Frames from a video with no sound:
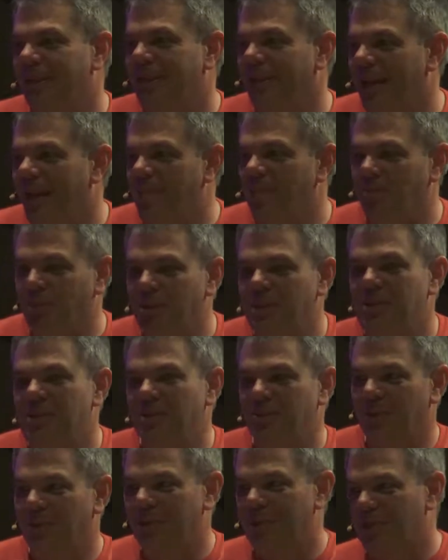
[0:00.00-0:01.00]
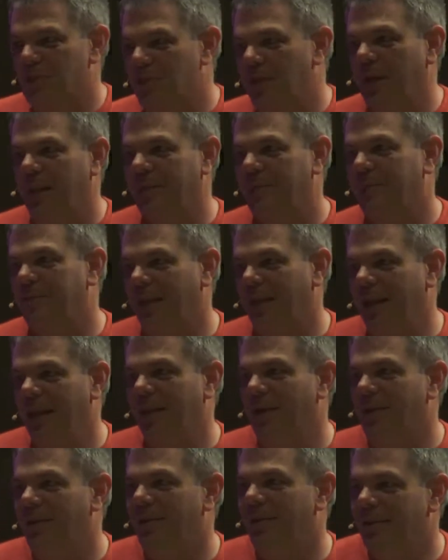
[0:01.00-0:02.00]
and I'm preaching with the
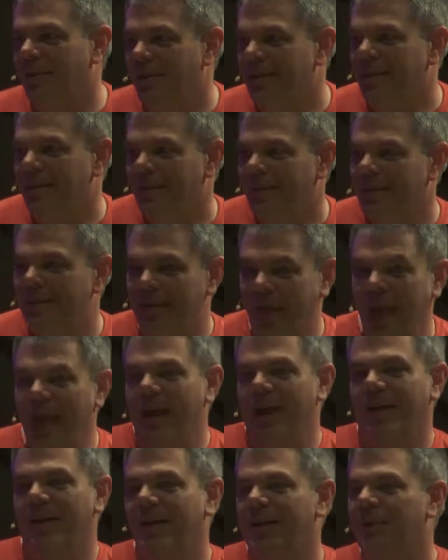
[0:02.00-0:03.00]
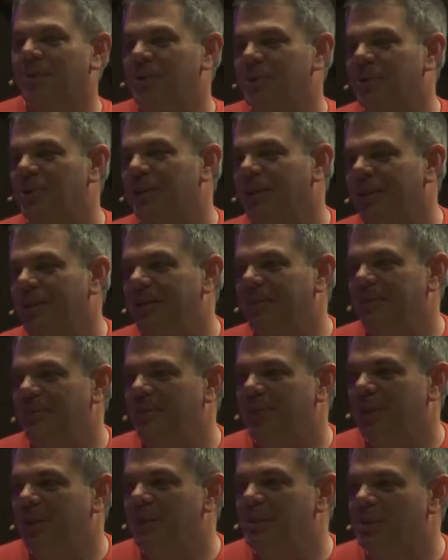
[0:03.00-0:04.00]
translator, and it was really
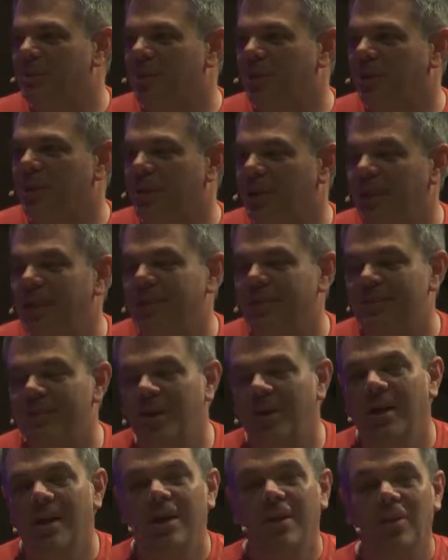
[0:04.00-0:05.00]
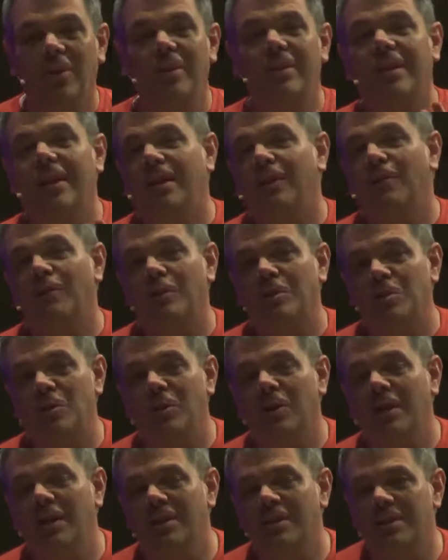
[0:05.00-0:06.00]
neat. So I want to thank you for
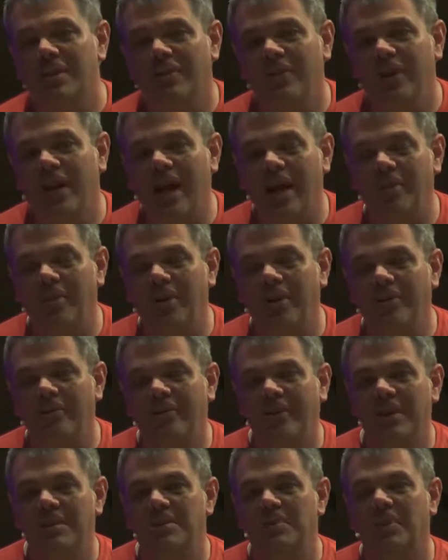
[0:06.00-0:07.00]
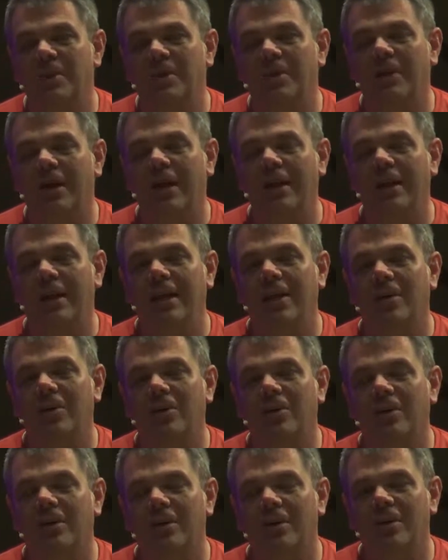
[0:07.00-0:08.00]
joining us. If you're hopping on Facebook right now
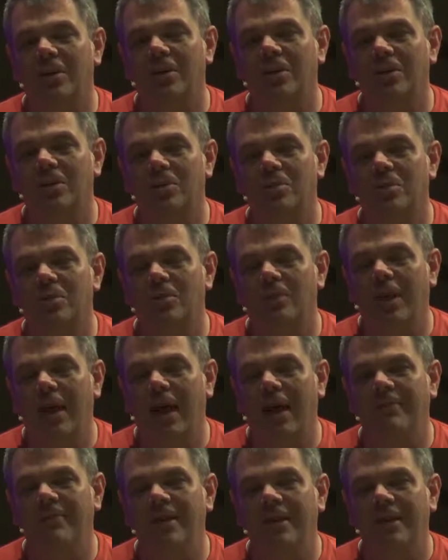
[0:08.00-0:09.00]
or YouTube Live,